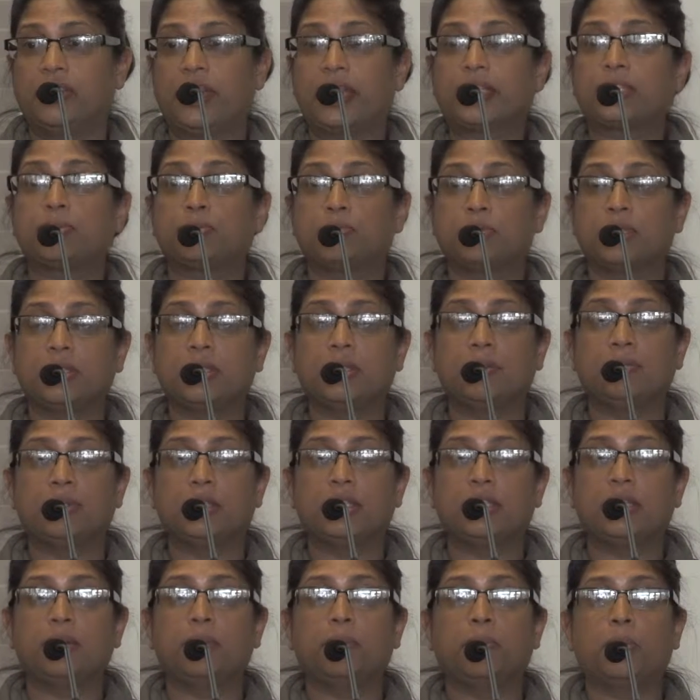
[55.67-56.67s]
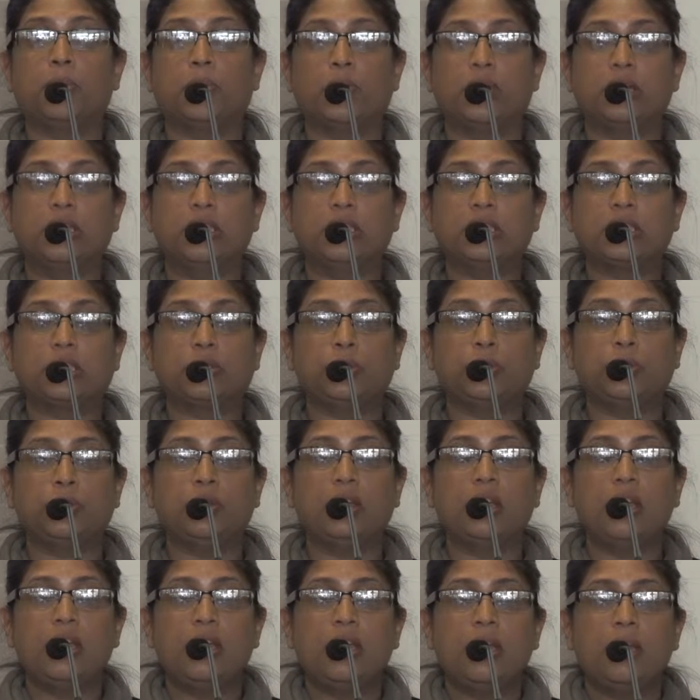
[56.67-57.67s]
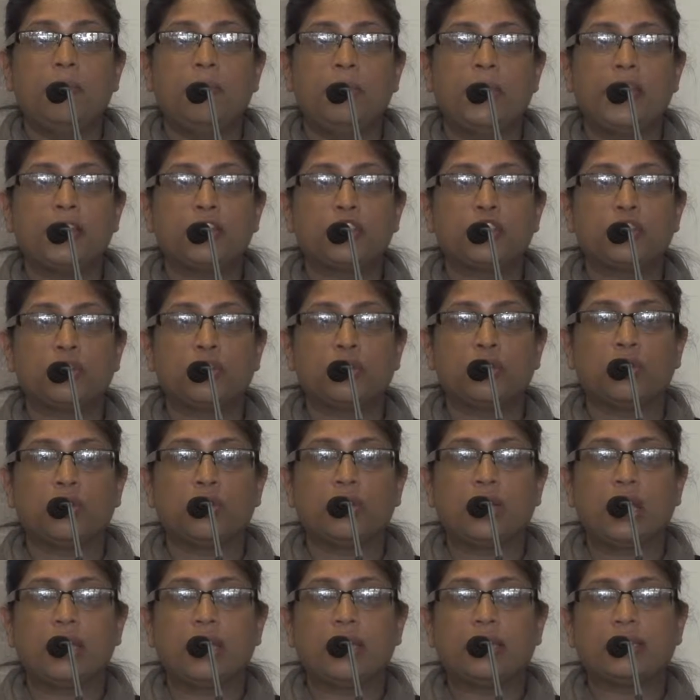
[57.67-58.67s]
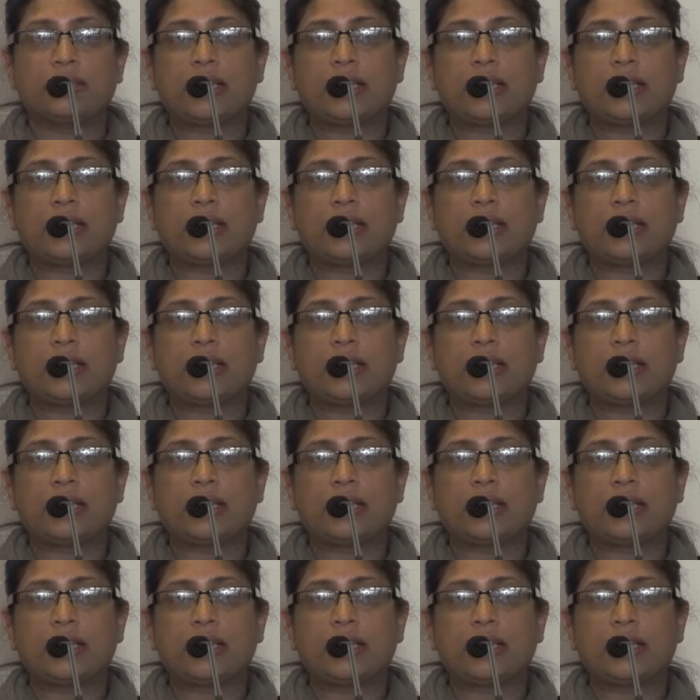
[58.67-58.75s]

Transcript: That's really, really important to make sure.